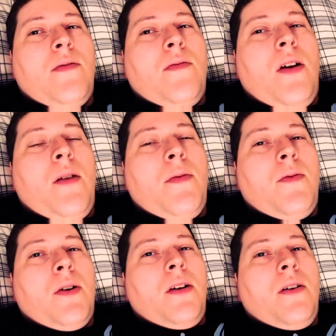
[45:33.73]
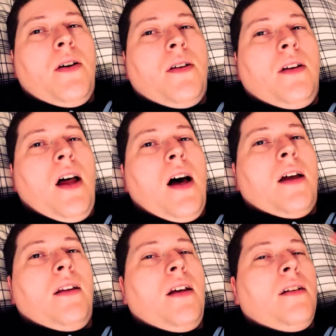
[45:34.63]
And that's what I've been working
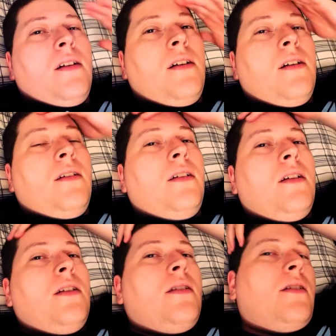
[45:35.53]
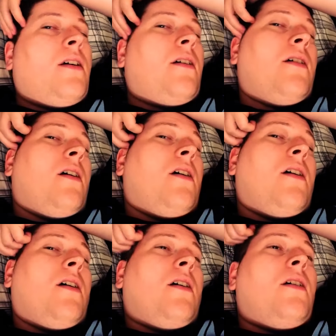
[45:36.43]
on a lot lately, is
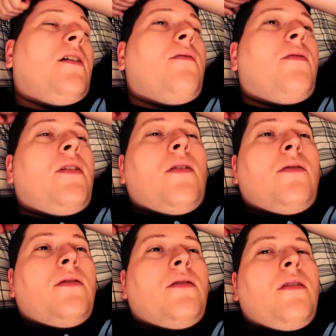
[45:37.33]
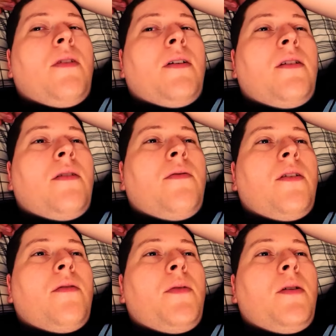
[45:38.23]
getting videos and stuff
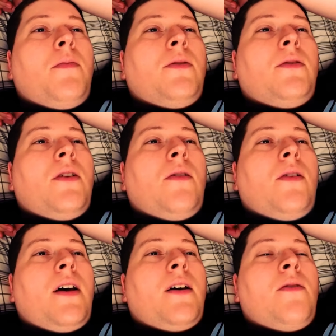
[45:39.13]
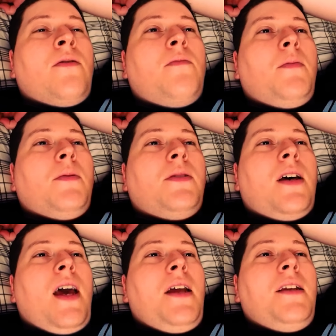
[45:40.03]
out there for other people. So like
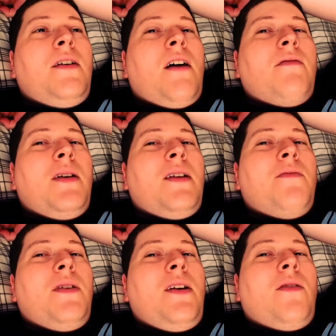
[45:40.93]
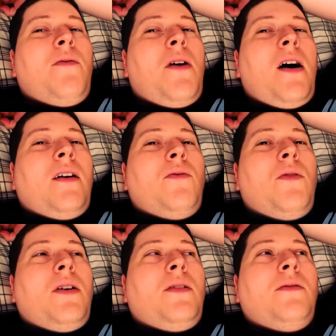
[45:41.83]
when people say, Andy, you haven't made a video in a
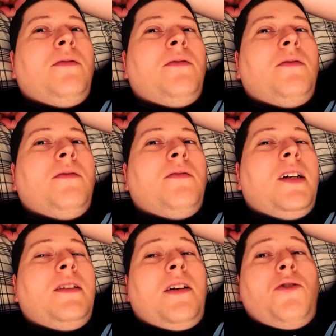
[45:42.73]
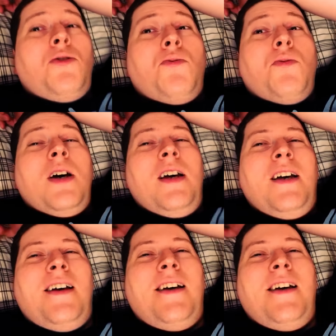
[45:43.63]
while. Well, that's not true.